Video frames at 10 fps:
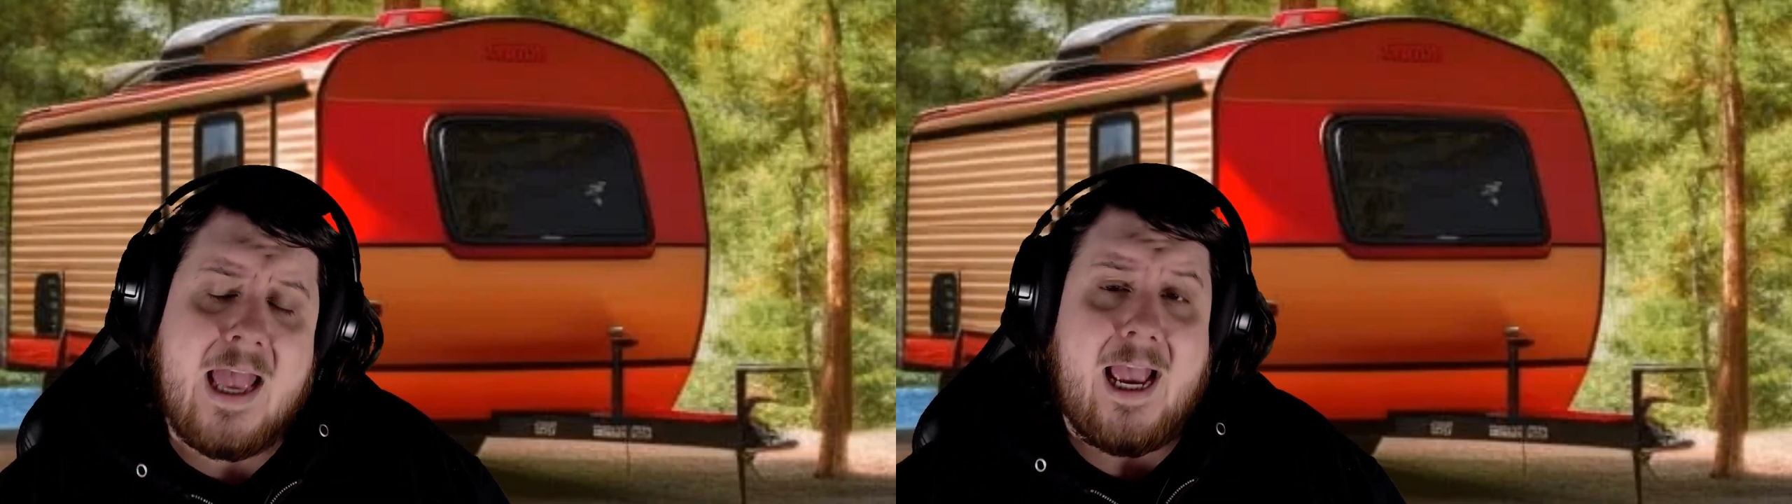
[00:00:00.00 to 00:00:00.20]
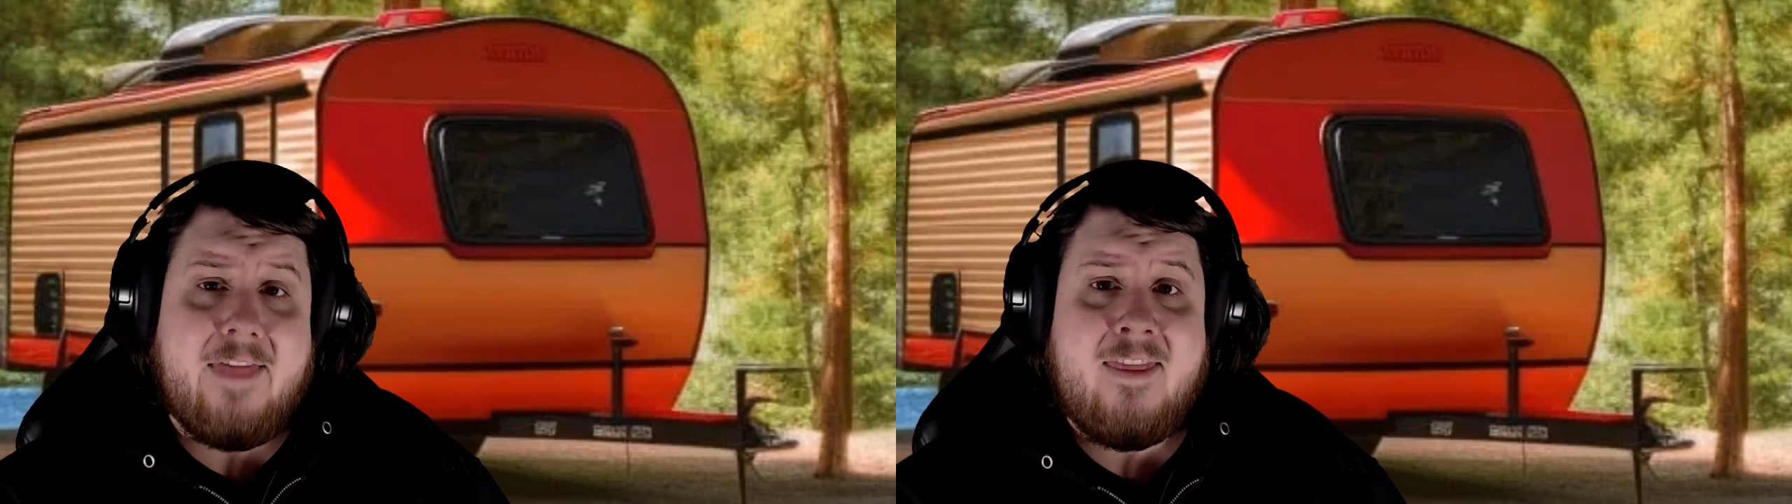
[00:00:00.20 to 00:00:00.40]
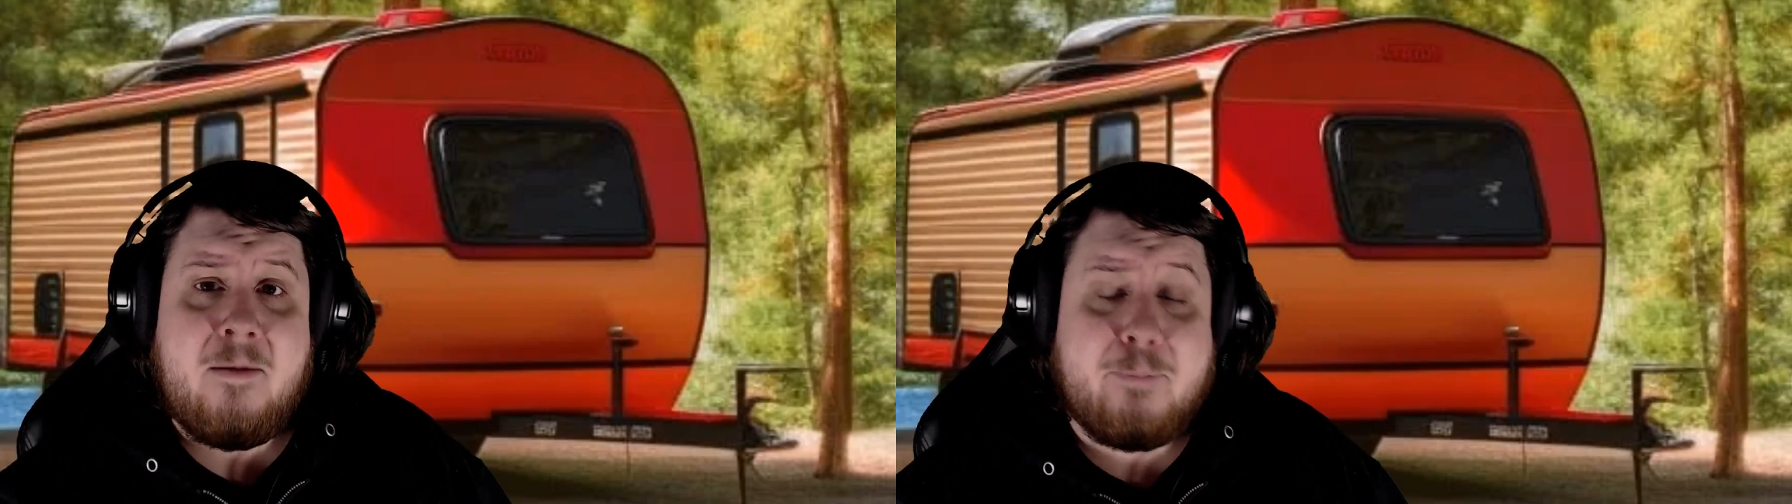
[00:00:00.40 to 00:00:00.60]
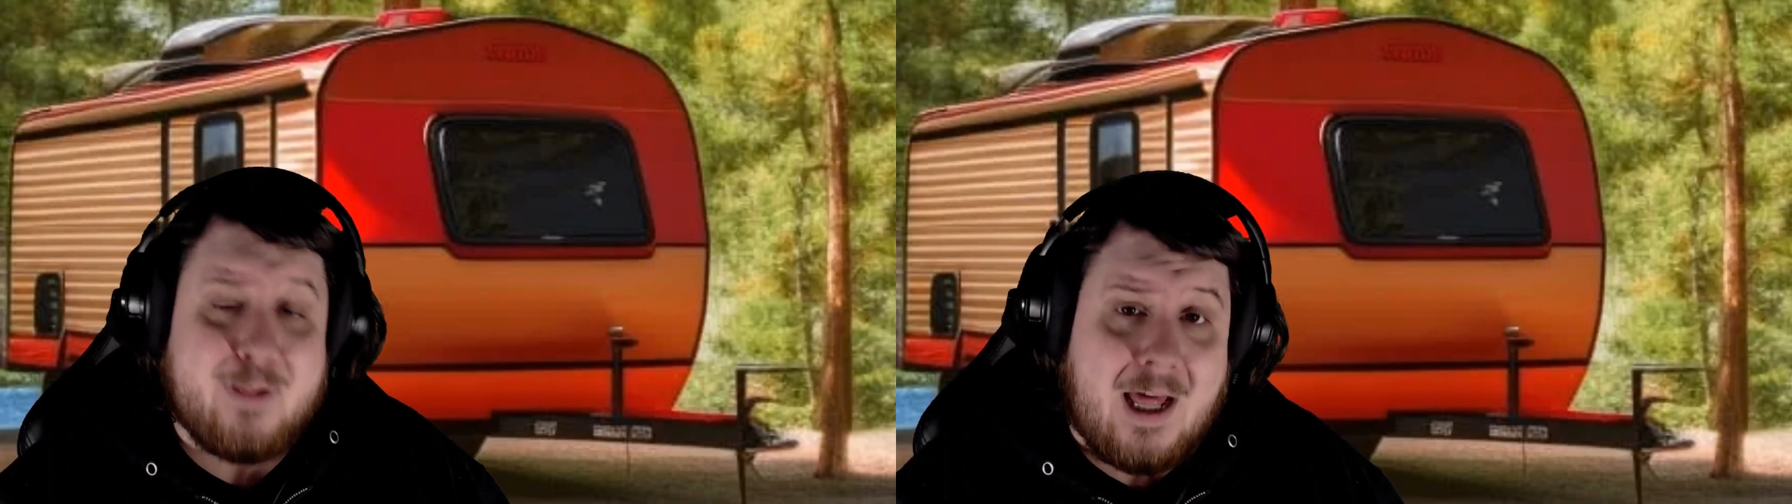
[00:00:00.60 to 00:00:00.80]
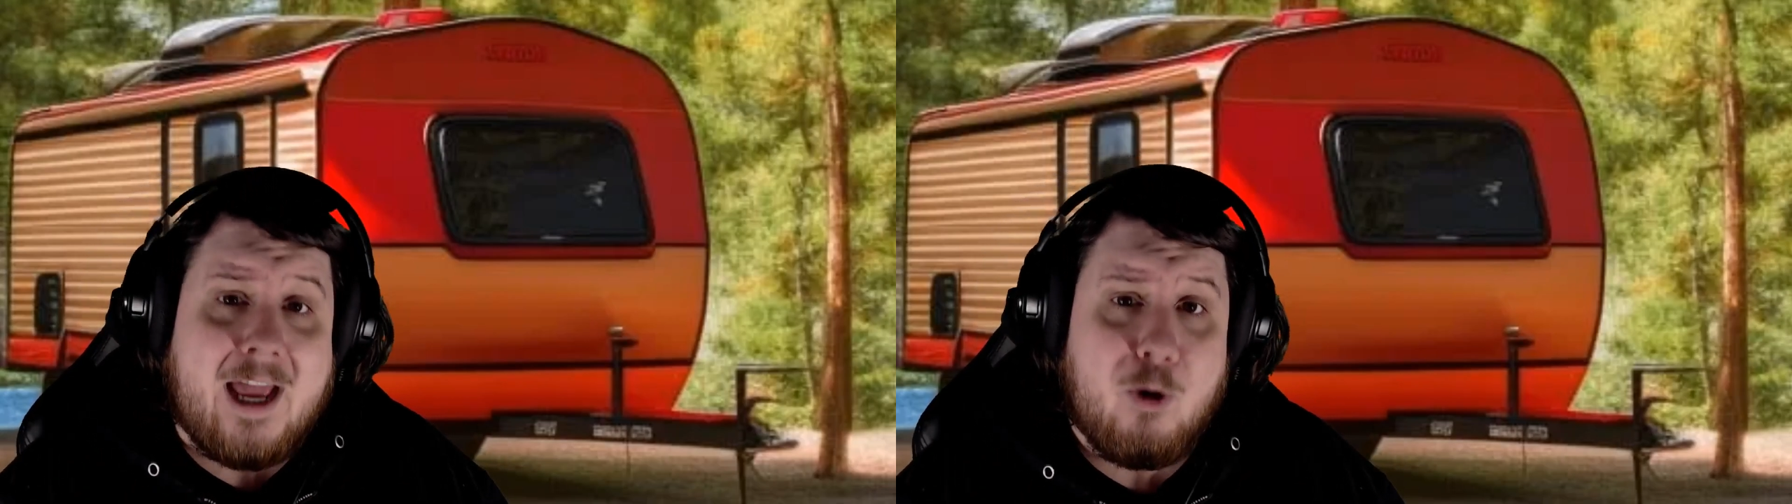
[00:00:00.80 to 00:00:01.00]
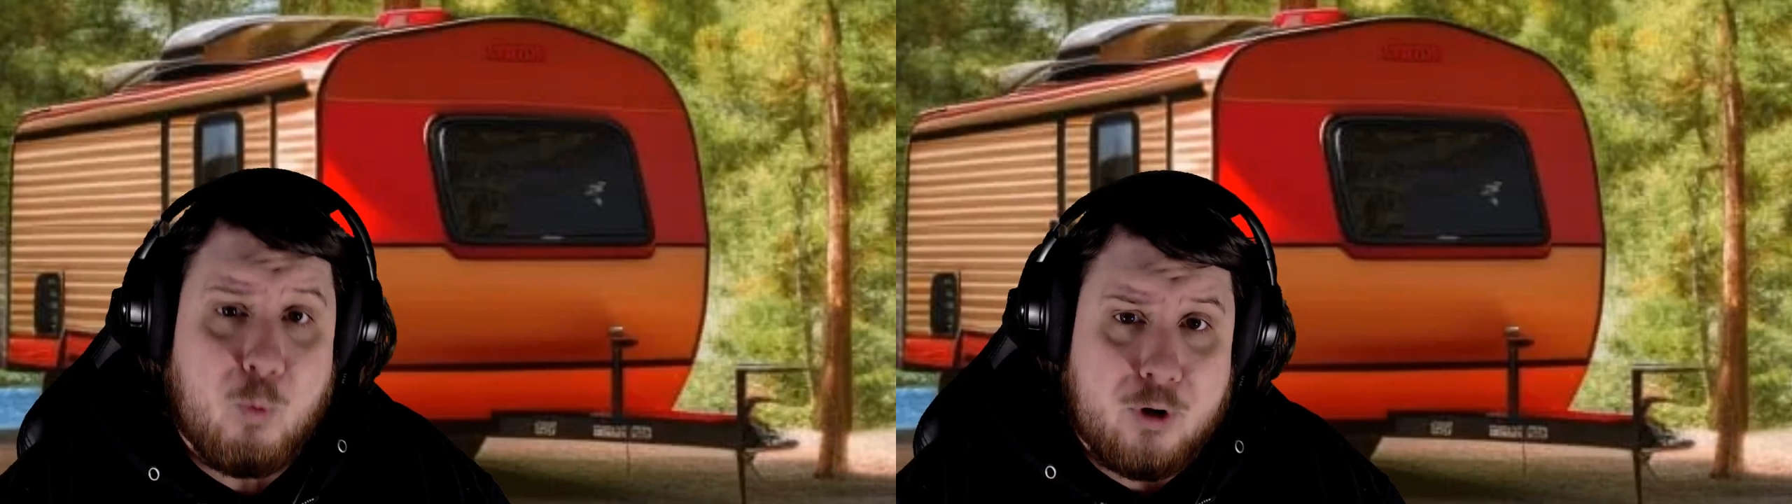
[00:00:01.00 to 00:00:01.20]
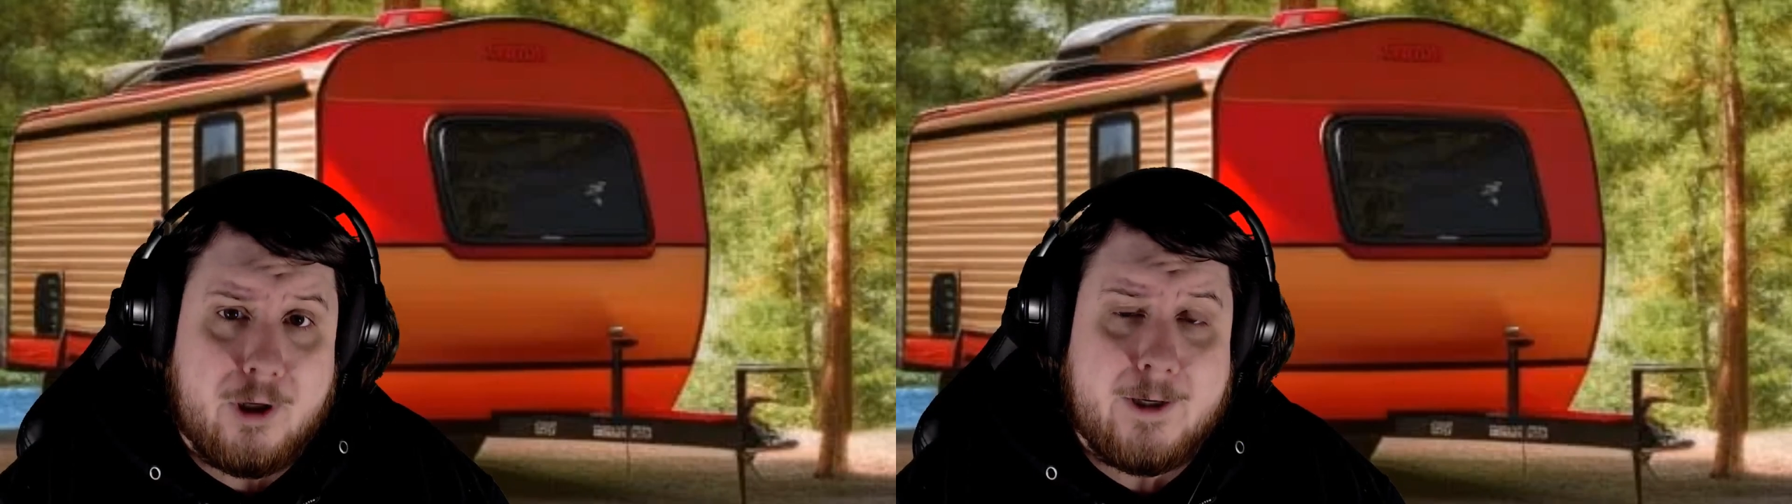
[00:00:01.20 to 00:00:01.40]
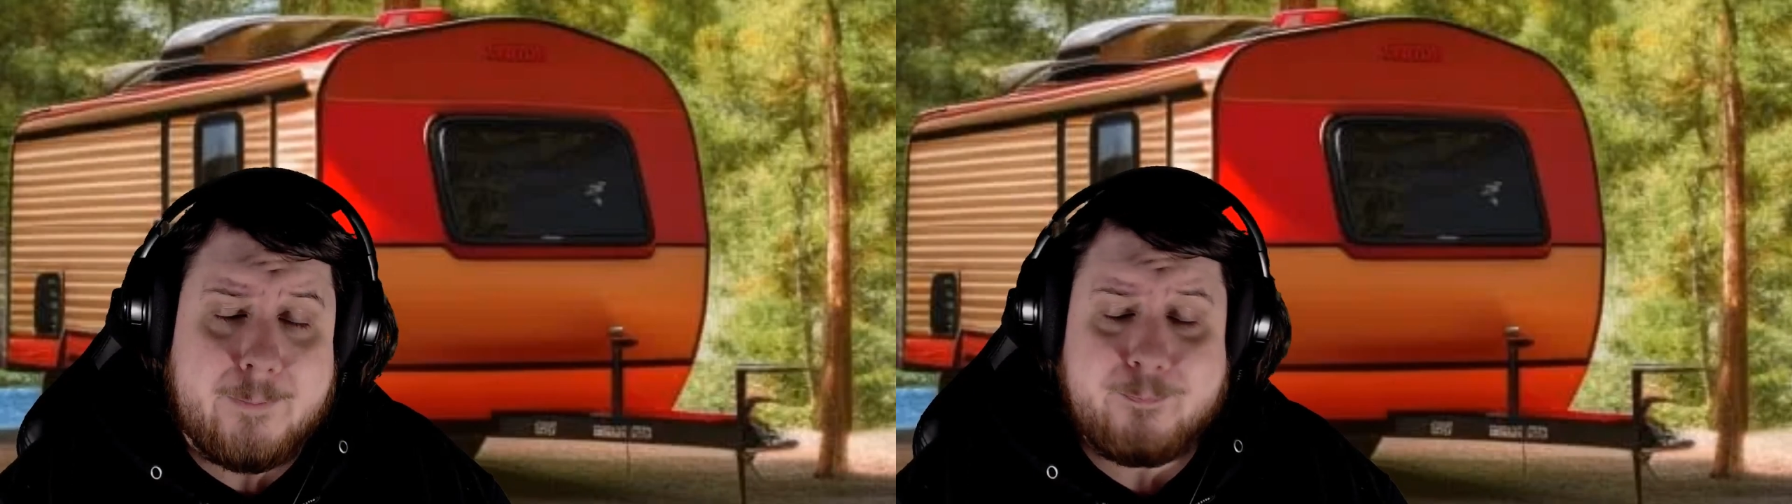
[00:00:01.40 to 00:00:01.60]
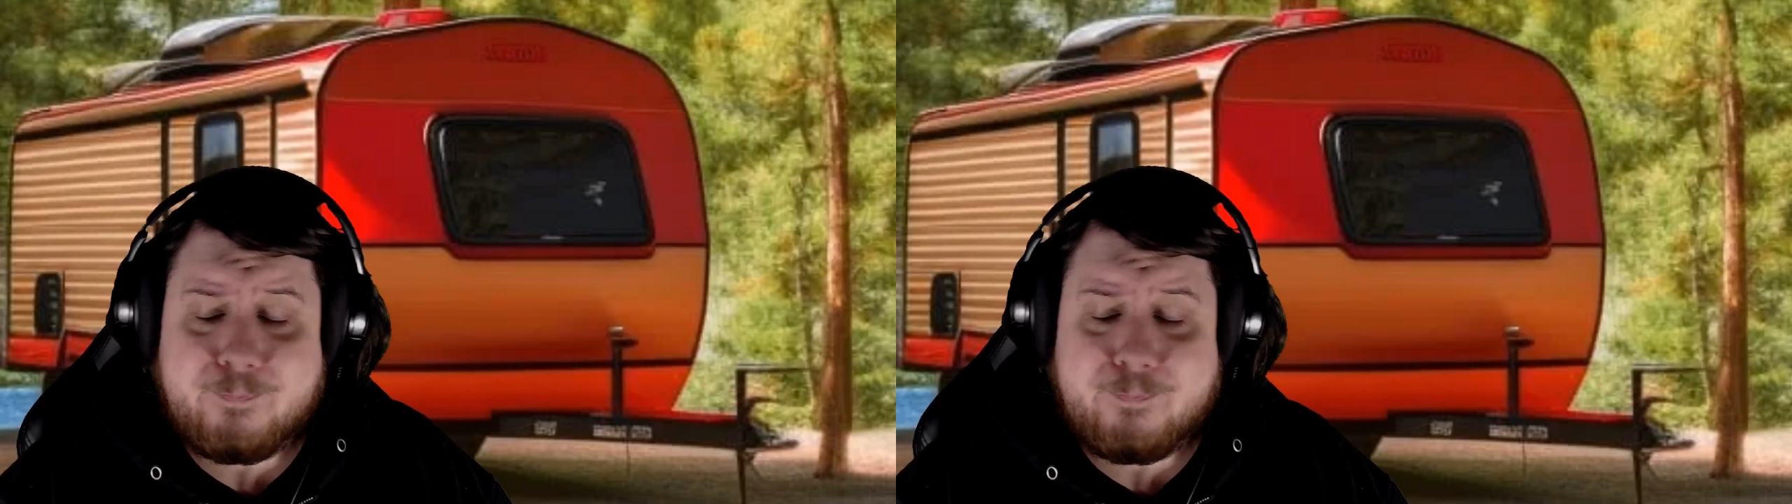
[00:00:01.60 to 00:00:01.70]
and then plywood